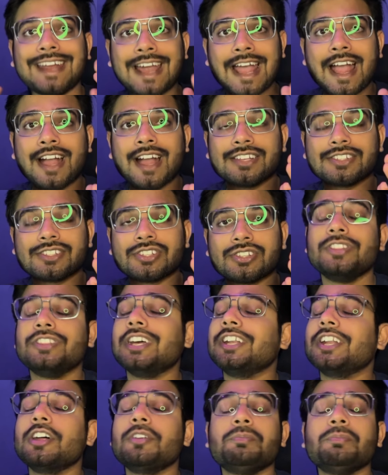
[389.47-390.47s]
tags
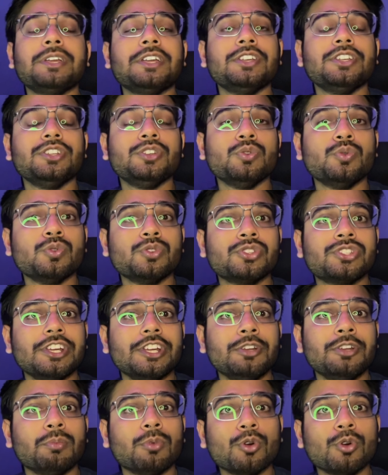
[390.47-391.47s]
that are being used
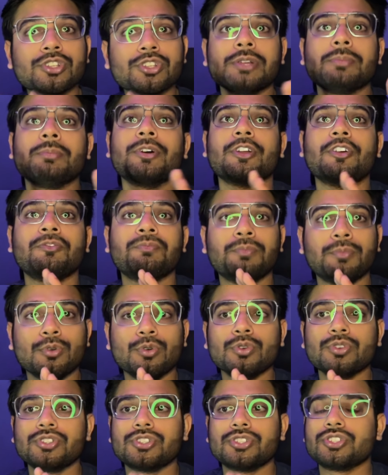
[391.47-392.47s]
in most number of
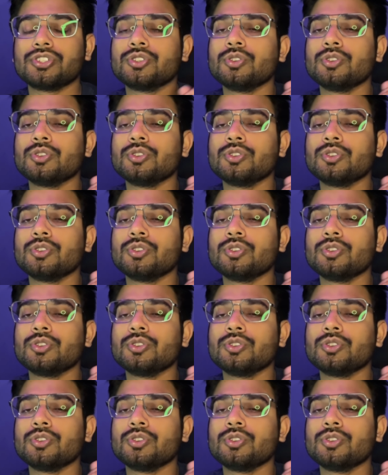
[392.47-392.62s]
posts.